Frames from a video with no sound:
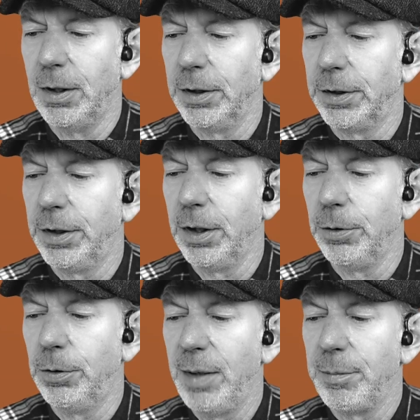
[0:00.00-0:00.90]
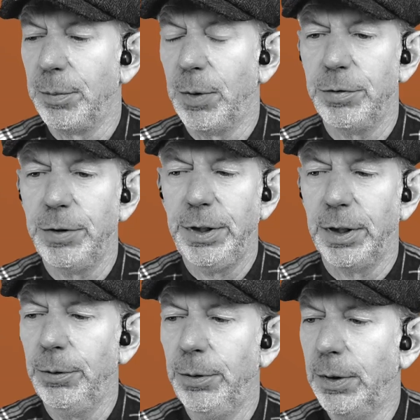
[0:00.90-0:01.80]
I could go grab my
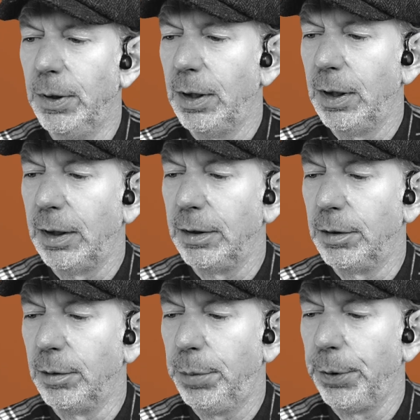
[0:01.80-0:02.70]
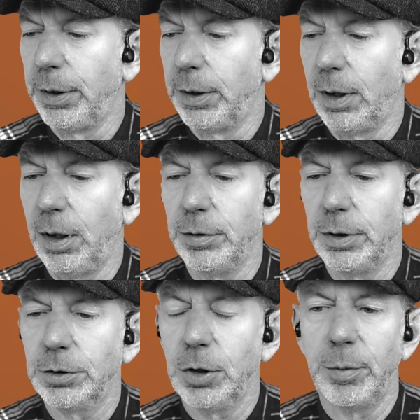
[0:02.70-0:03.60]
video and put it over
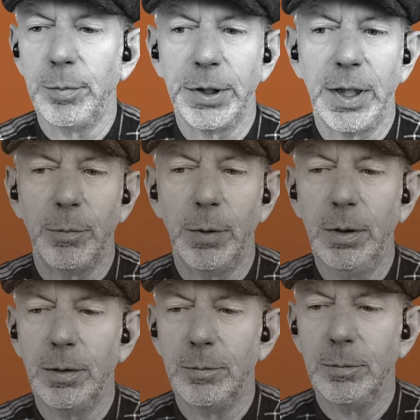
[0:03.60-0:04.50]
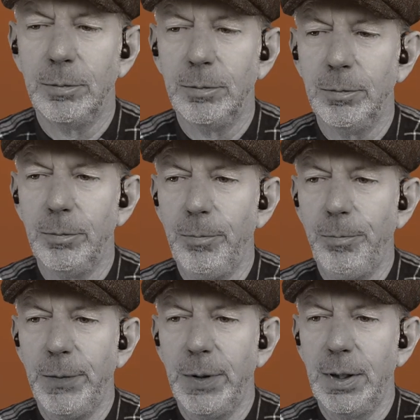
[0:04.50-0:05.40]
the top of my camera,
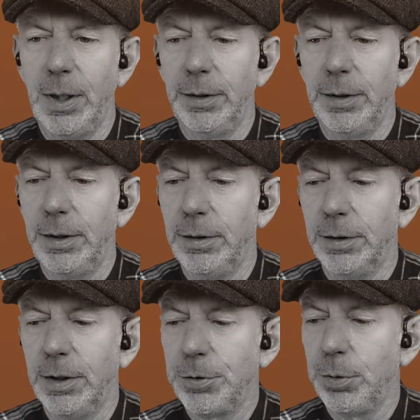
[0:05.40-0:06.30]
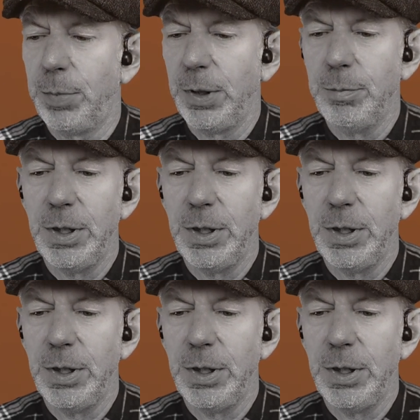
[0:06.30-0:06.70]
and then this would be